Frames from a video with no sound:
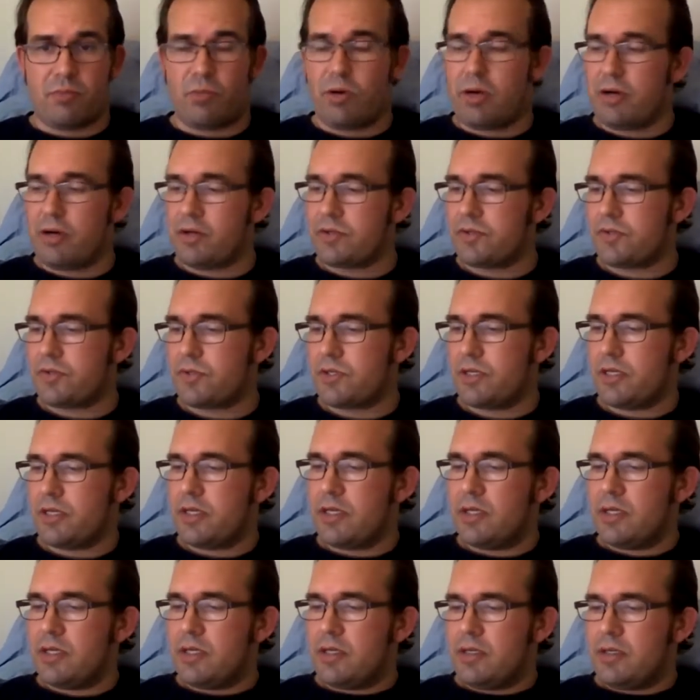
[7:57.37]
works,
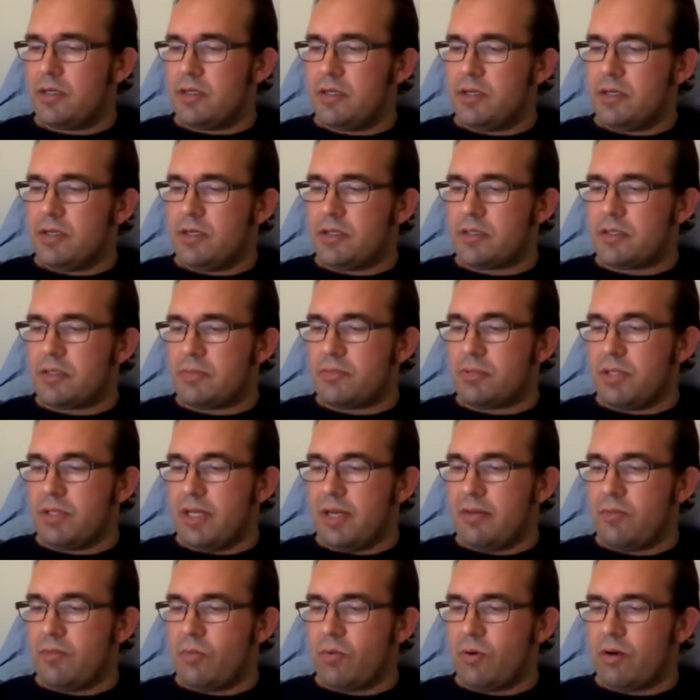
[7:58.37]
his
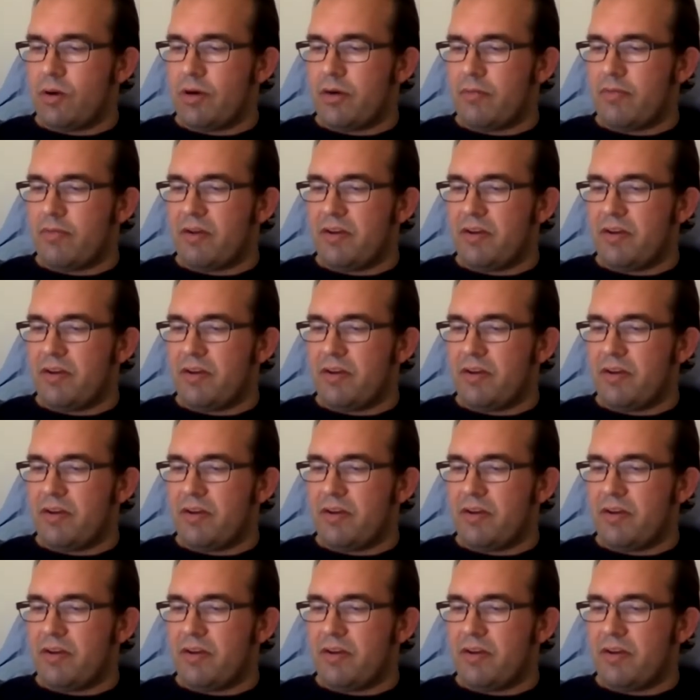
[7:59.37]
implied warrant,